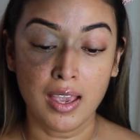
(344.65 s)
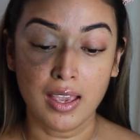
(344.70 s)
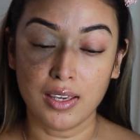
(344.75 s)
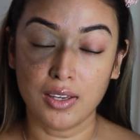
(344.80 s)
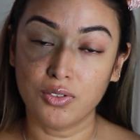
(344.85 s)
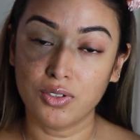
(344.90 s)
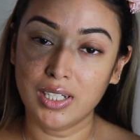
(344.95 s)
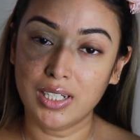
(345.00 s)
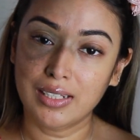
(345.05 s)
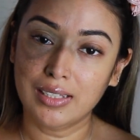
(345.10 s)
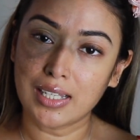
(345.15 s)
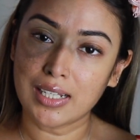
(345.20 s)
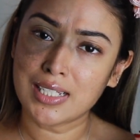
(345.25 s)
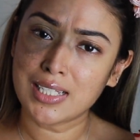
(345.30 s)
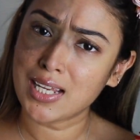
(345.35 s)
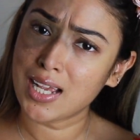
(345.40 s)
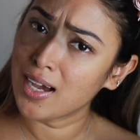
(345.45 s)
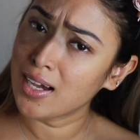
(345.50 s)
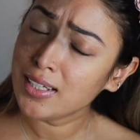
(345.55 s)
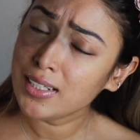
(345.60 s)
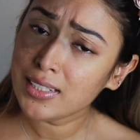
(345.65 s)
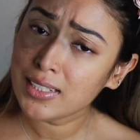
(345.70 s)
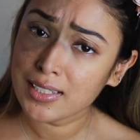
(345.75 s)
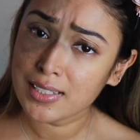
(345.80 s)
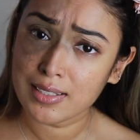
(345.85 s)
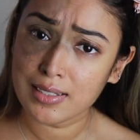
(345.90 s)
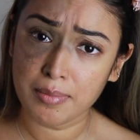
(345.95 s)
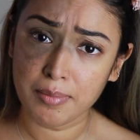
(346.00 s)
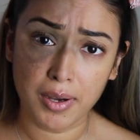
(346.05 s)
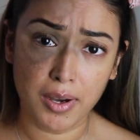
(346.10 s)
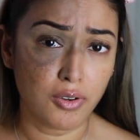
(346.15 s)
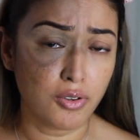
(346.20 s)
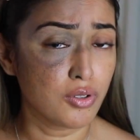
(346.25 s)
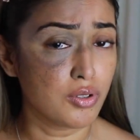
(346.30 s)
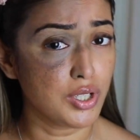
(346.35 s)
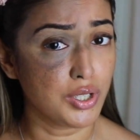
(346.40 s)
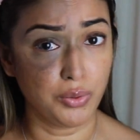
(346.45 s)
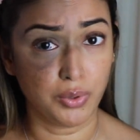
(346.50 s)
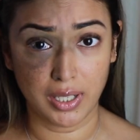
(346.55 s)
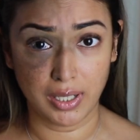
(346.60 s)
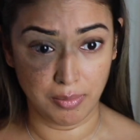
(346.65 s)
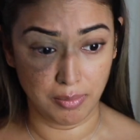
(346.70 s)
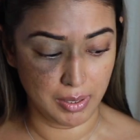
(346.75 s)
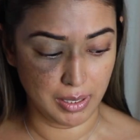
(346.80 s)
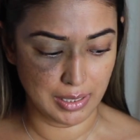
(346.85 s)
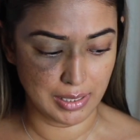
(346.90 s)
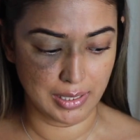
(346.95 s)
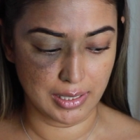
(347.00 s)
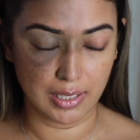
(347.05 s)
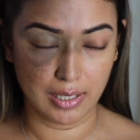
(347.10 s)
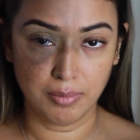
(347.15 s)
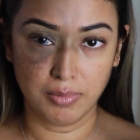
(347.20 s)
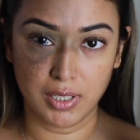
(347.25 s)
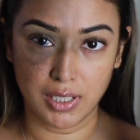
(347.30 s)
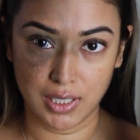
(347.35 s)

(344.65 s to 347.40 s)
You need the tiniest amount, you can build it up.